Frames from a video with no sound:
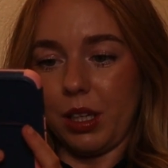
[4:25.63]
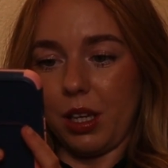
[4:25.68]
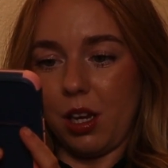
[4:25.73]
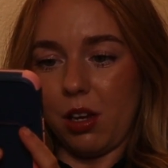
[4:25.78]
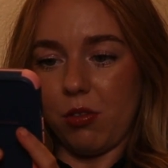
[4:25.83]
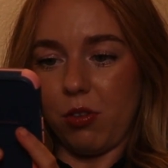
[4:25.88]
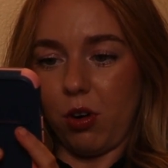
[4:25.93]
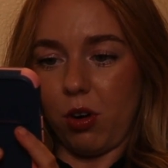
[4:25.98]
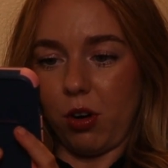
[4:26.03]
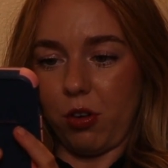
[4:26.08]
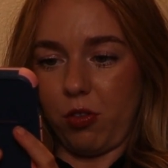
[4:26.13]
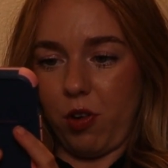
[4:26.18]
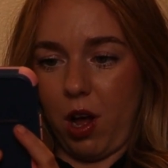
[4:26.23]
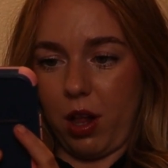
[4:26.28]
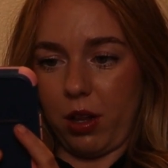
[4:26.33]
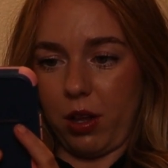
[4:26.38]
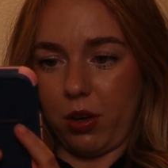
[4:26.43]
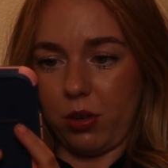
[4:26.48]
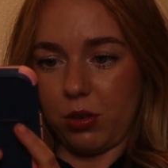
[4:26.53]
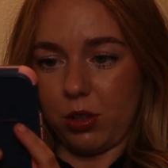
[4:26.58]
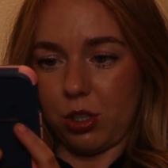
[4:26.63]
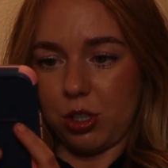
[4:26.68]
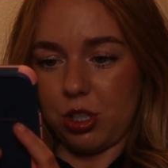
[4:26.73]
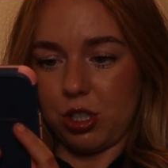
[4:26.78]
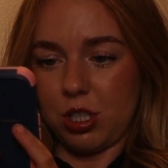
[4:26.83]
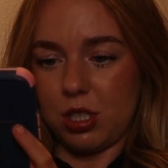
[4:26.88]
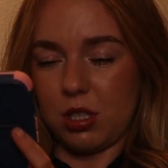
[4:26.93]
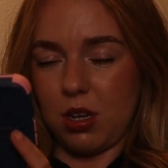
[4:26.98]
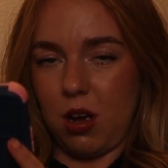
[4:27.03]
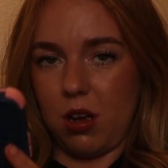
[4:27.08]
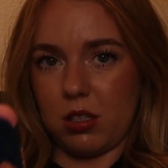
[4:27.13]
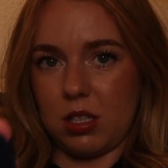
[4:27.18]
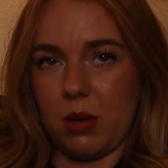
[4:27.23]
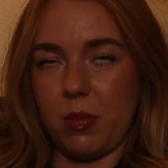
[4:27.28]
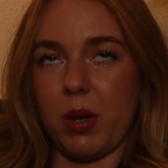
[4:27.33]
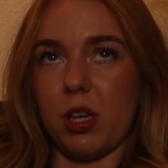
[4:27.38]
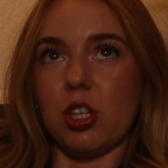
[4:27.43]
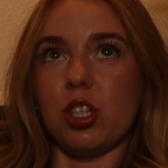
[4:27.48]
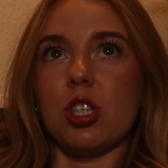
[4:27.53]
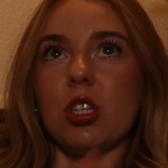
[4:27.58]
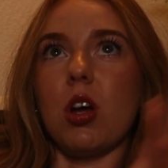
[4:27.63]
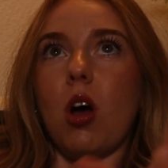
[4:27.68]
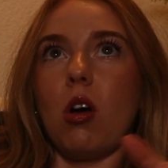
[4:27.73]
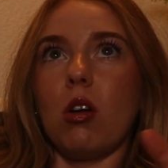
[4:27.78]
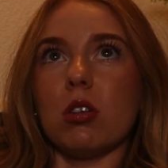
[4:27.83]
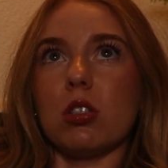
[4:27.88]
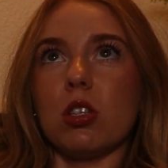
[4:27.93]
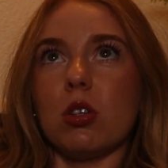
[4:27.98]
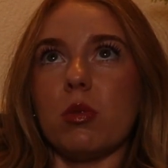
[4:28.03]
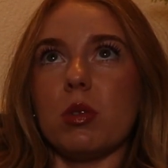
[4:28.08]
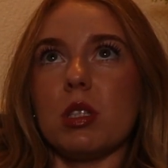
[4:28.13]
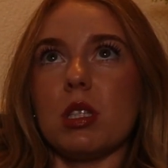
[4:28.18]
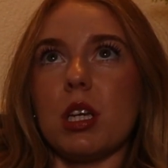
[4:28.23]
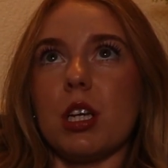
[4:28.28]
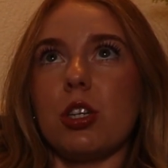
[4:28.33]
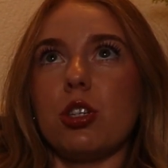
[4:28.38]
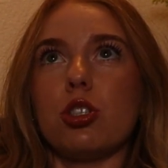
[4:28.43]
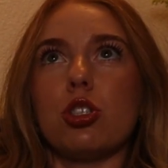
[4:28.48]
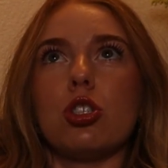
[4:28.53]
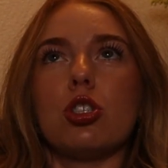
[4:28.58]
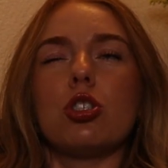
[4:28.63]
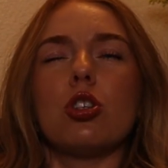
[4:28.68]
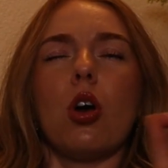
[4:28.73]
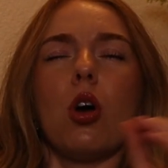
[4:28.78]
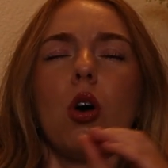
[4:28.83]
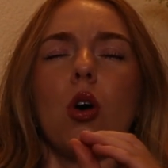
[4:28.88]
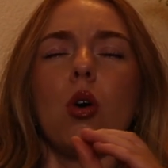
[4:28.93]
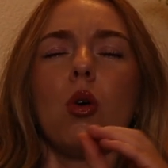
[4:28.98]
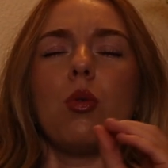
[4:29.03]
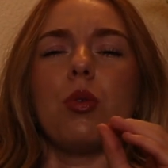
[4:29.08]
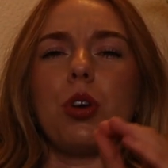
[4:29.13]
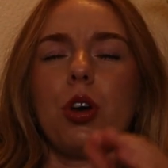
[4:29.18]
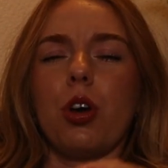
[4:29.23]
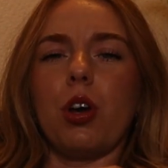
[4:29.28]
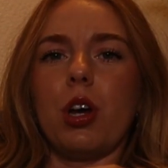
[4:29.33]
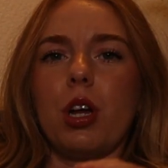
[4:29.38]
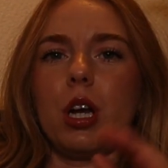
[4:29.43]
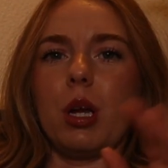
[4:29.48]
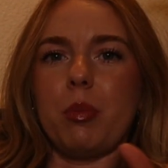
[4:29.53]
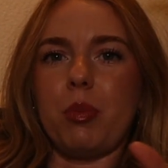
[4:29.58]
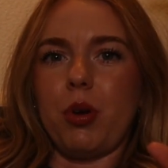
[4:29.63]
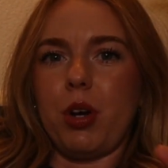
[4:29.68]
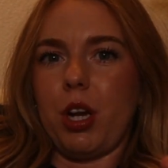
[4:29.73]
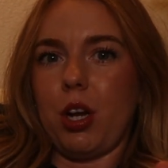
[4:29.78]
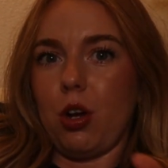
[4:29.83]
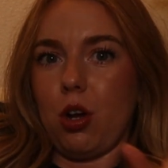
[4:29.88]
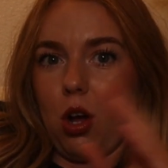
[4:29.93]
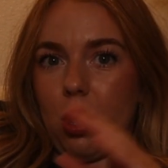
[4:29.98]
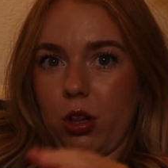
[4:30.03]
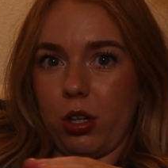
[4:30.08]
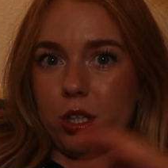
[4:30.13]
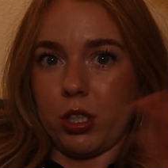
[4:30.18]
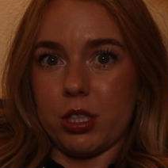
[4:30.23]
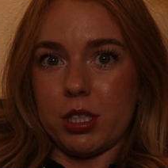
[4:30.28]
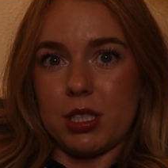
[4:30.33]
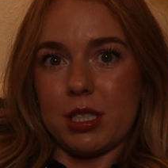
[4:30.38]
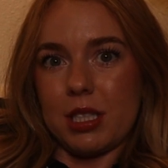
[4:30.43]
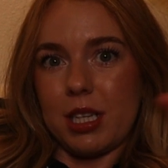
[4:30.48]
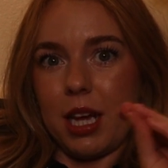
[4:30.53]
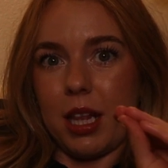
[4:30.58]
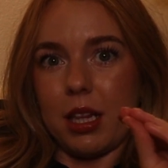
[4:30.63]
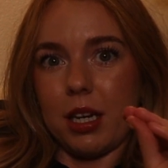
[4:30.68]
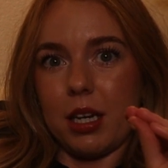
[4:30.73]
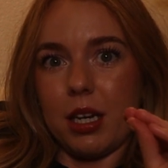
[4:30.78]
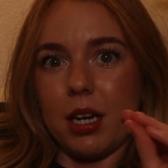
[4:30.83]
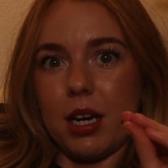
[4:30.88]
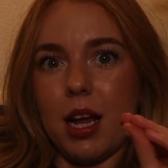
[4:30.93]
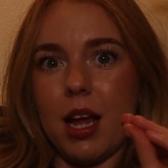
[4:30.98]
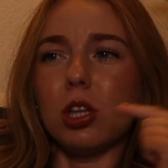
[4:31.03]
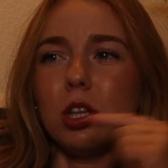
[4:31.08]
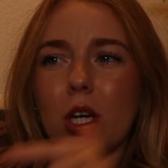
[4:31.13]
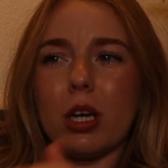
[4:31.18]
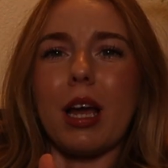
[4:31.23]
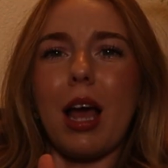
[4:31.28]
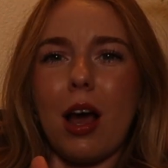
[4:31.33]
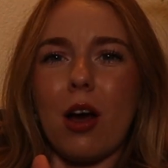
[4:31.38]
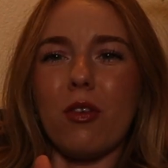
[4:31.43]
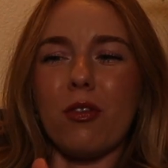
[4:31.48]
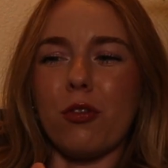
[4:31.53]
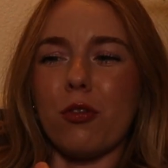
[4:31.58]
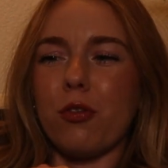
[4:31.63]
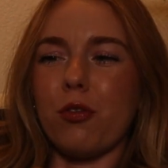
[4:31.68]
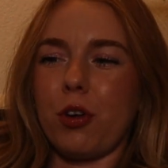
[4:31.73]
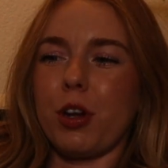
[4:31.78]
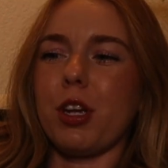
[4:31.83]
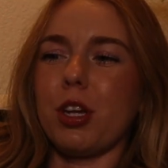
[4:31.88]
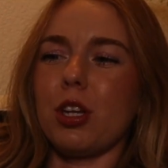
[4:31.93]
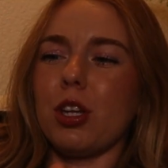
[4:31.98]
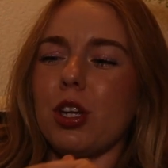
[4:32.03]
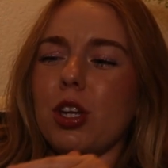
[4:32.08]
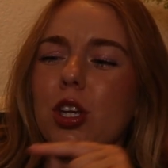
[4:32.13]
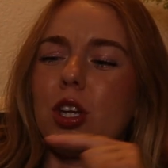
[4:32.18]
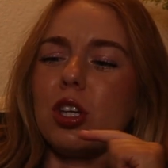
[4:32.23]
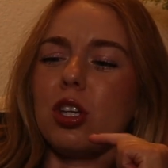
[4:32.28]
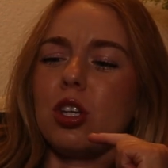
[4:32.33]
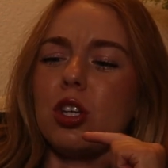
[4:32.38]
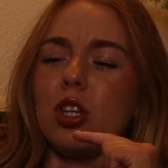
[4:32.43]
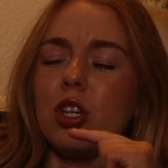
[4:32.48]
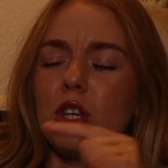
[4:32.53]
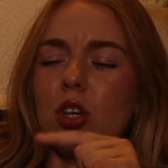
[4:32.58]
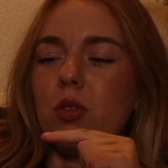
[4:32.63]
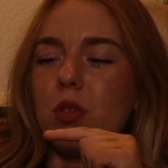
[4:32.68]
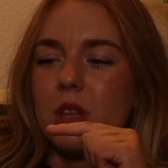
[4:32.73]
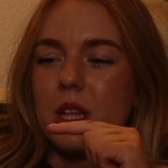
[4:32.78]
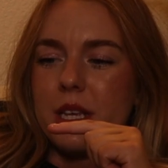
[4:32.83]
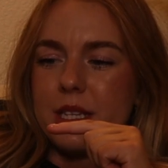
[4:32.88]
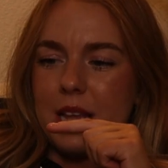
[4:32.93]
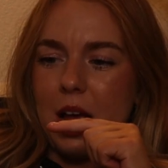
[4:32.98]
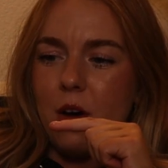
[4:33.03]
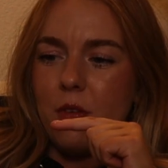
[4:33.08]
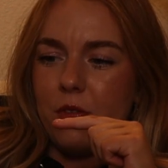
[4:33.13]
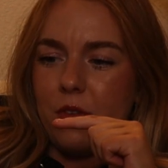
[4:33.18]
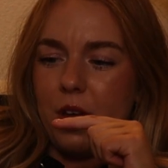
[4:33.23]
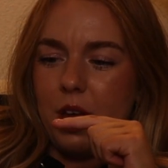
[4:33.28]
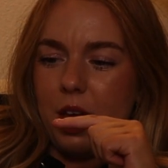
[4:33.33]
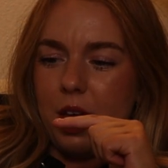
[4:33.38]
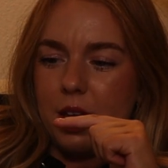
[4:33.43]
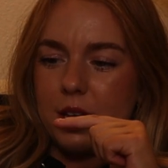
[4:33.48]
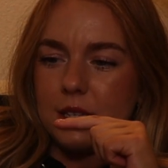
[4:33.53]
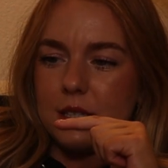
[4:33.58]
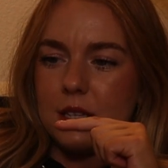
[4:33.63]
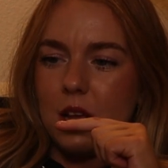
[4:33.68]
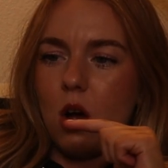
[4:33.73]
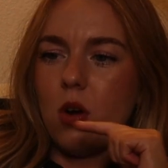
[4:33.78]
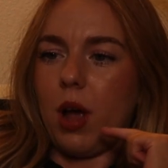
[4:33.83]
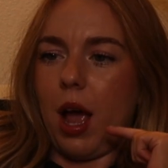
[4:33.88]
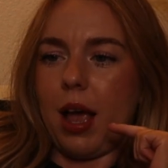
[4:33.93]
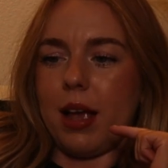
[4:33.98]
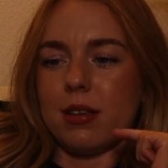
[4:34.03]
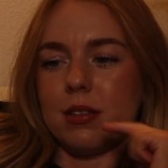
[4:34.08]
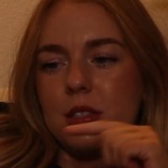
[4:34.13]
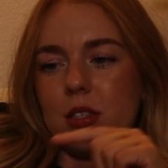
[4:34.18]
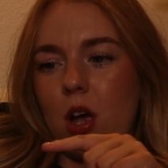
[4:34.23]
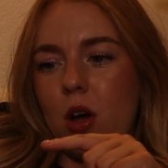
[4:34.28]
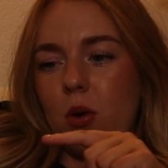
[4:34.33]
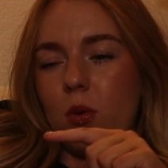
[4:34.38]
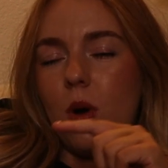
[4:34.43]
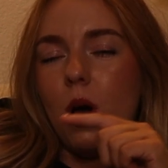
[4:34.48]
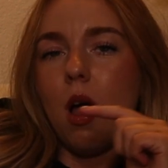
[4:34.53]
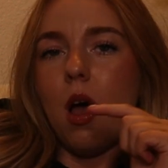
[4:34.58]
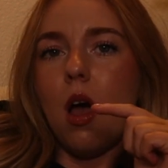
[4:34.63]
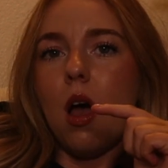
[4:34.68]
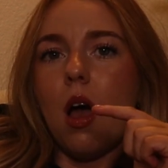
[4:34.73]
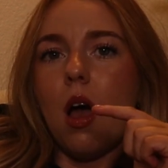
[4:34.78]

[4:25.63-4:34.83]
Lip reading: give her a follow because she's awesome. And she also is like so good at putting colors together. Look at how freaking cute this outfit is. Okay, so